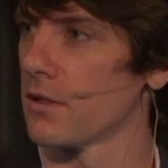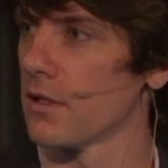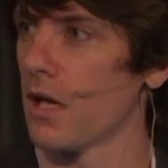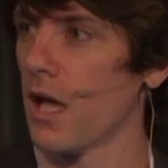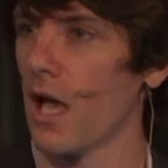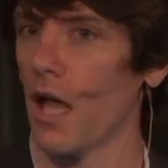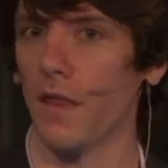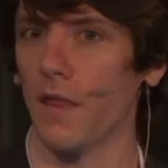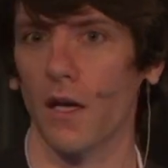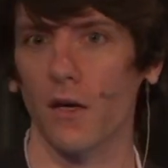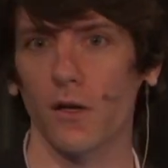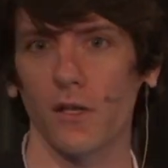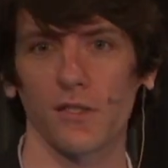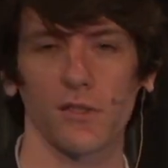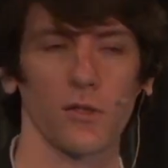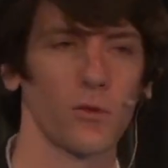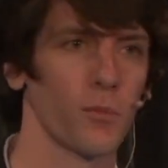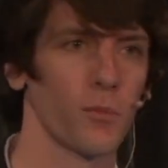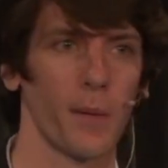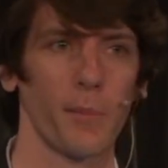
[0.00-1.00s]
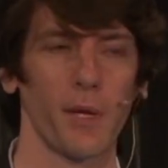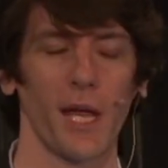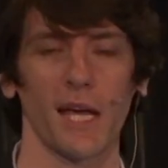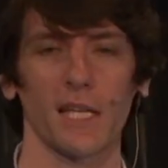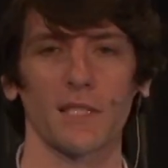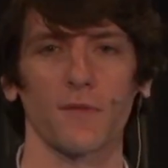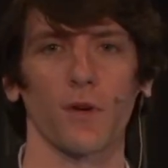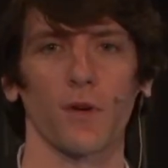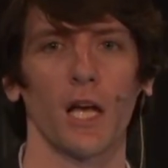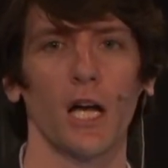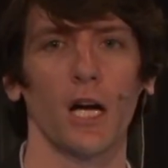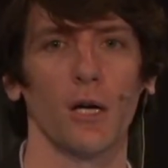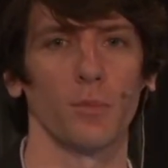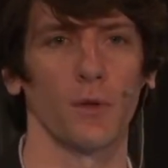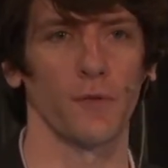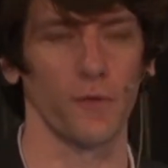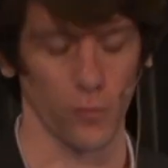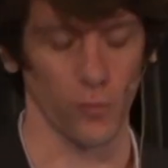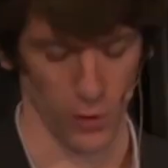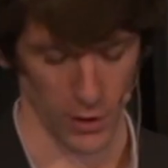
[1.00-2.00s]
and then also maybe ask for help
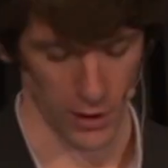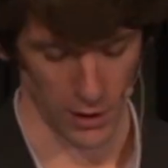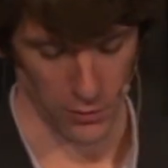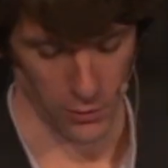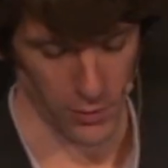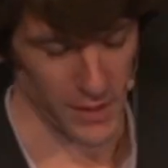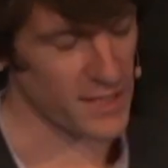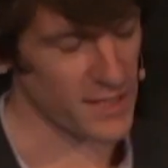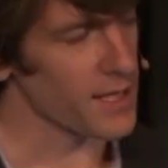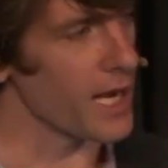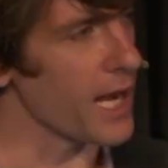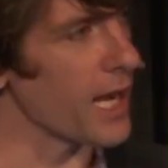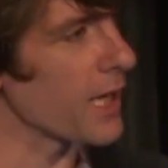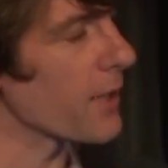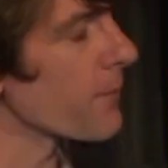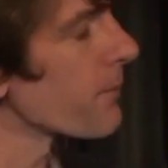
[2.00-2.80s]
if you run into a snag.